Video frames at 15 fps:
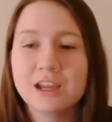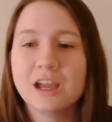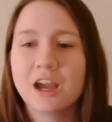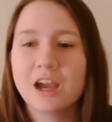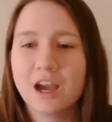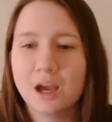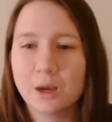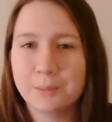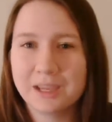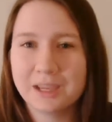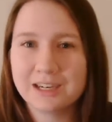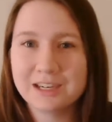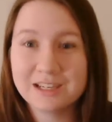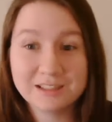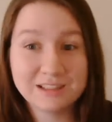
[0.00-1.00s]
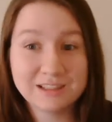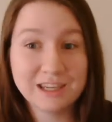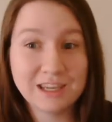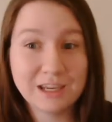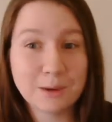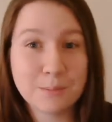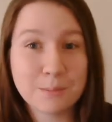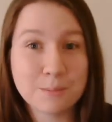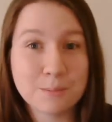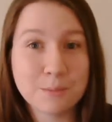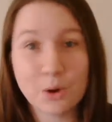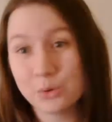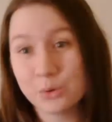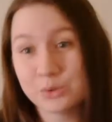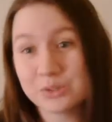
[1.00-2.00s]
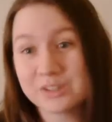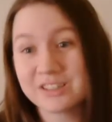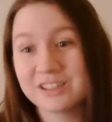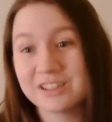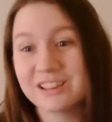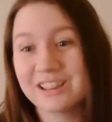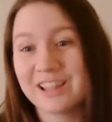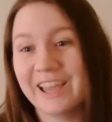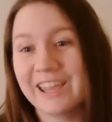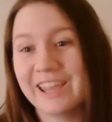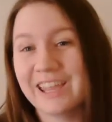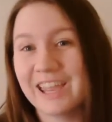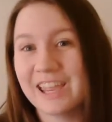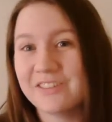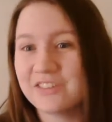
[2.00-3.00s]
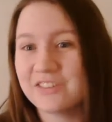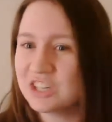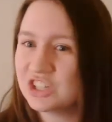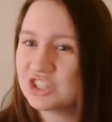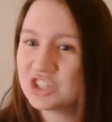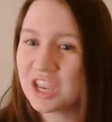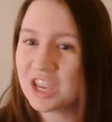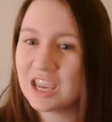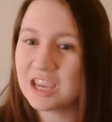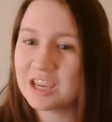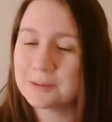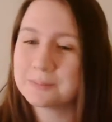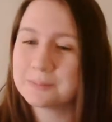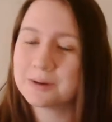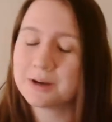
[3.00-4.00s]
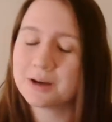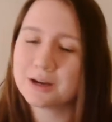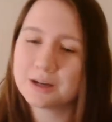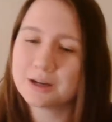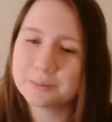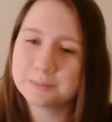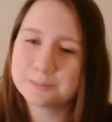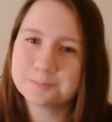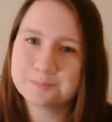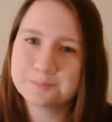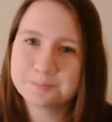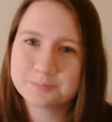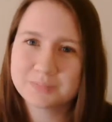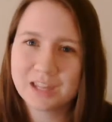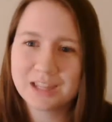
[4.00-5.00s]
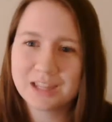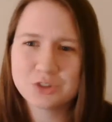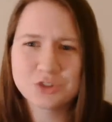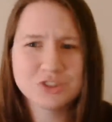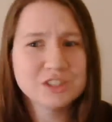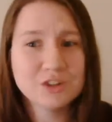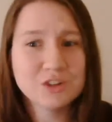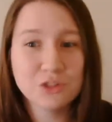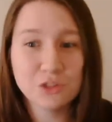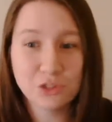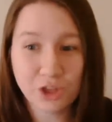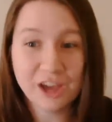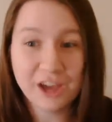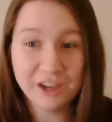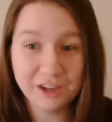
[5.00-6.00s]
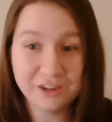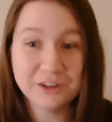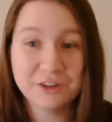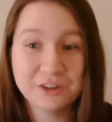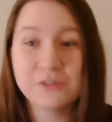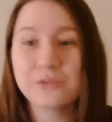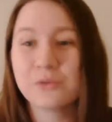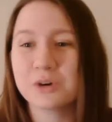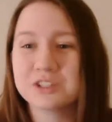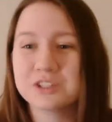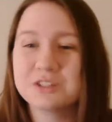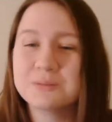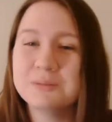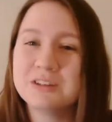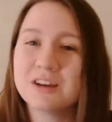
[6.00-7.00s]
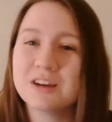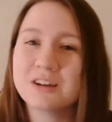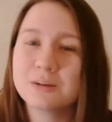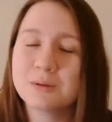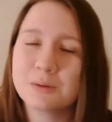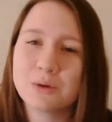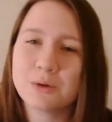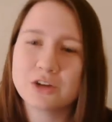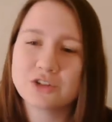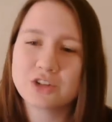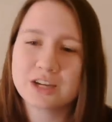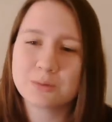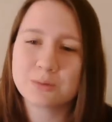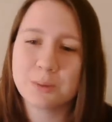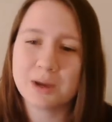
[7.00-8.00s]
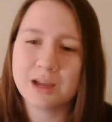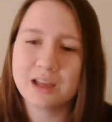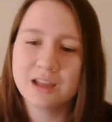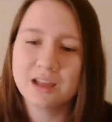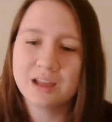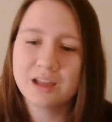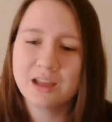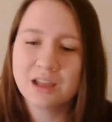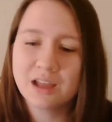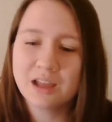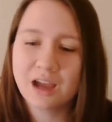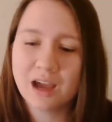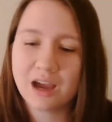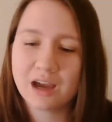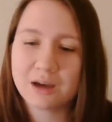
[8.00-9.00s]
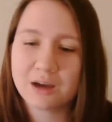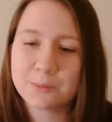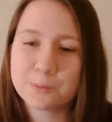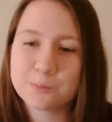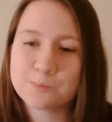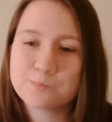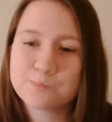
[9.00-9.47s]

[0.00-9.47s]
and it is the most like a finished game. There's still a lot of work to be done on my project, but I'm